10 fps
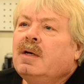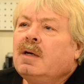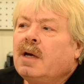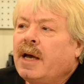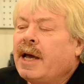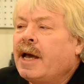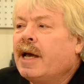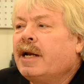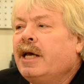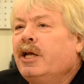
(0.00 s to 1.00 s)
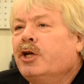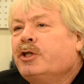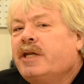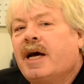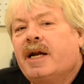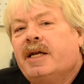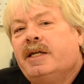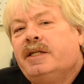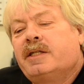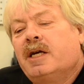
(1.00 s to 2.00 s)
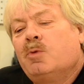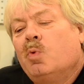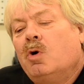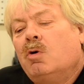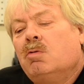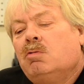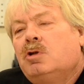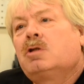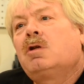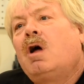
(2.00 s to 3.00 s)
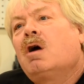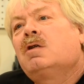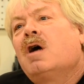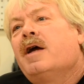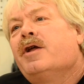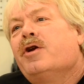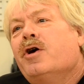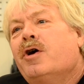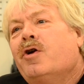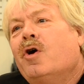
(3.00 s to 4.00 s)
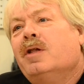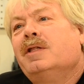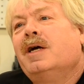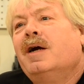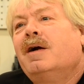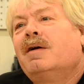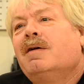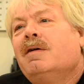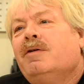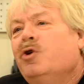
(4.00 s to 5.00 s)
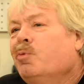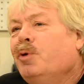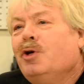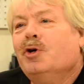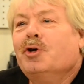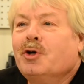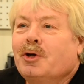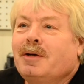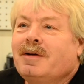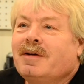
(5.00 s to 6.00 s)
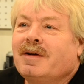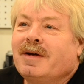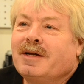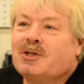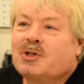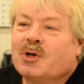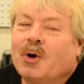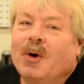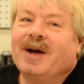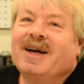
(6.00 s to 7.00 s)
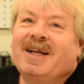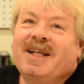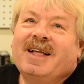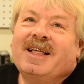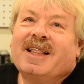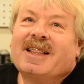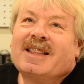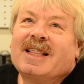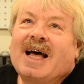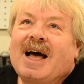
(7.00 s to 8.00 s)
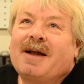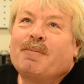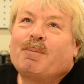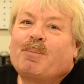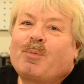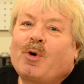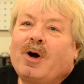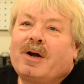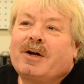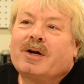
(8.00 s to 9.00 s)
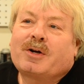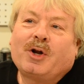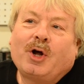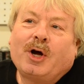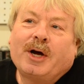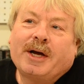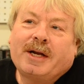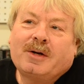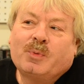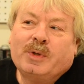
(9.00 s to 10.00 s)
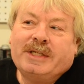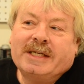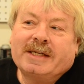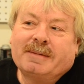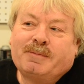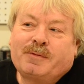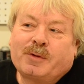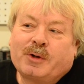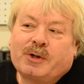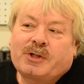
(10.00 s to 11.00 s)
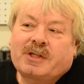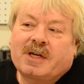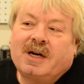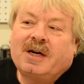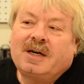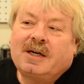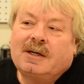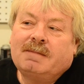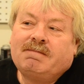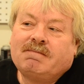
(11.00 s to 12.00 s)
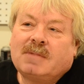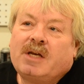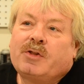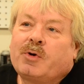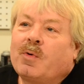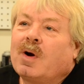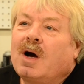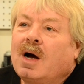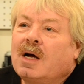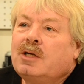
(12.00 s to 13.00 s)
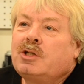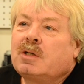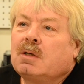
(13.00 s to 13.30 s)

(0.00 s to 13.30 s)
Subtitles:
And he looked at it and he said, well, just Loctite a nut on there, you'll be good. And so that product line, we did them first in the garage.